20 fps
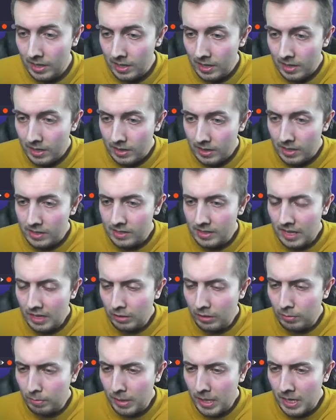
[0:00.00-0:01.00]
There's Del
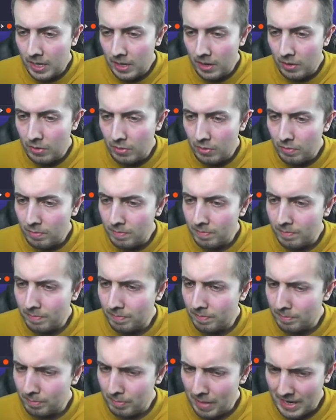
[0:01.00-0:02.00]
Pino
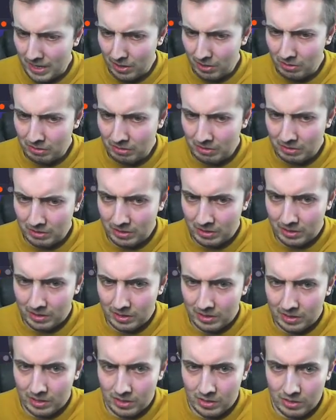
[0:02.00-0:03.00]
Mago,
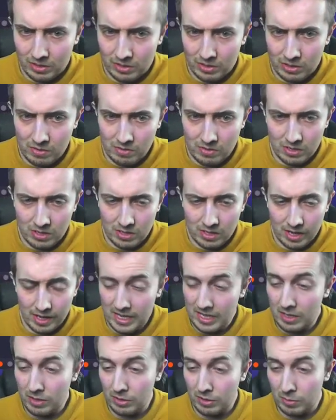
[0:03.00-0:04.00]
dude. Uh, he
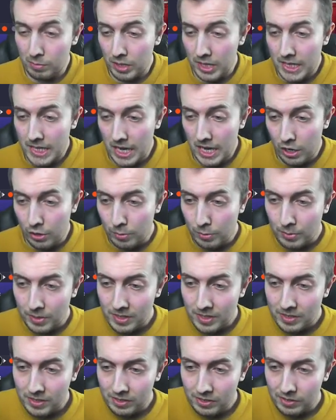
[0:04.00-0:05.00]
looks pretty terrible, but he's
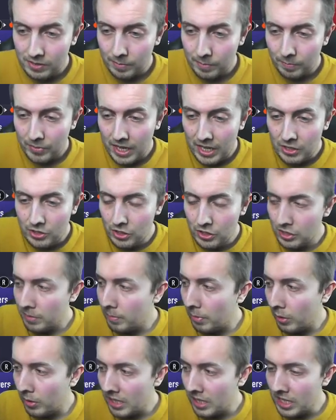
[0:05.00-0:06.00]
just he's just a
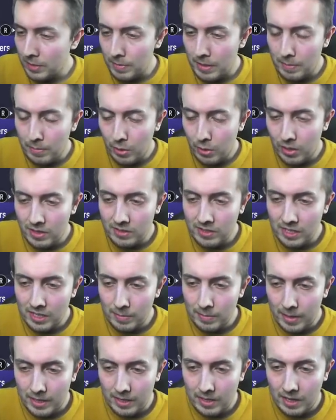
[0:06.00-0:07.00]
body to be put centre
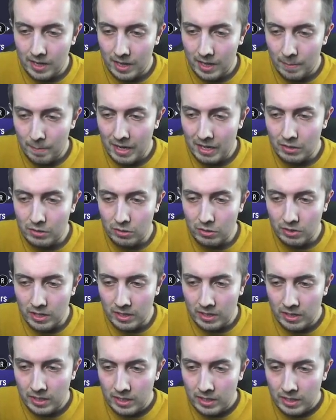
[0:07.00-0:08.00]
back. Uh, Maradona
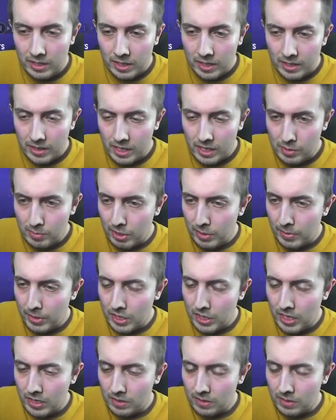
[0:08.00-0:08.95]
that's pretty much it.